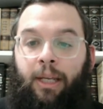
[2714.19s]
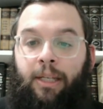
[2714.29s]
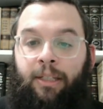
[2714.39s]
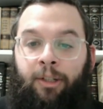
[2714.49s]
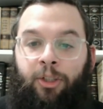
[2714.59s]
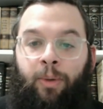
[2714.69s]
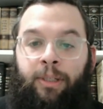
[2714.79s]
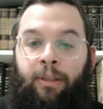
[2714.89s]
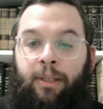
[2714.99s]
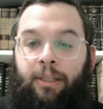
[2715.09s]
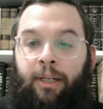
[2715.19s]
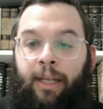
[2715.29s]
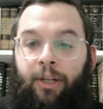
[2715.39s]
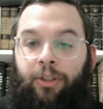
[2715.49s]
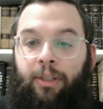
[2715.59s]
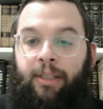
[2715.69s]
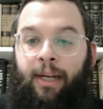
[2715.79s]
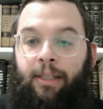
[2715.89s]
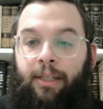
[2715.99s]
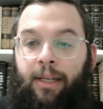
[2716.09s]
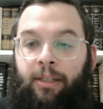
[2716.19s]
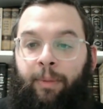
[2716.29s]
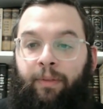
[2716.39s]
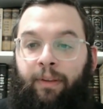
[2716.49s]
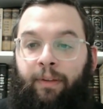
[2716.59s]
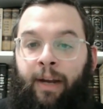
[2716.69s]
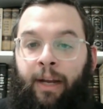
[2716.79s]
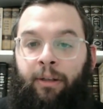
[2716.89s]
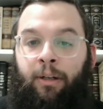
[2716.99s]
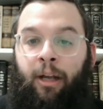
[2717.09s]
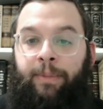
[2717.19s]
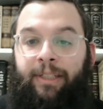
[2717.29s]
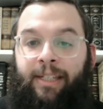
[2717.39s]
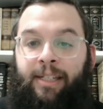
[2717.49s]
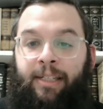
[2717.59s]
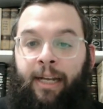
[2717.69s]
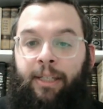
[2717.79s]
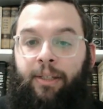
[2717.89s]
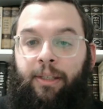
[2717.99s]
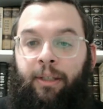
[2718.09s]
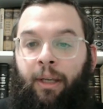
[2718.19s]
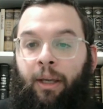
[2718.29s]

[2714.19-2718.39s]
Sensuous in this connection stands not simply for the fact that an object is sensed,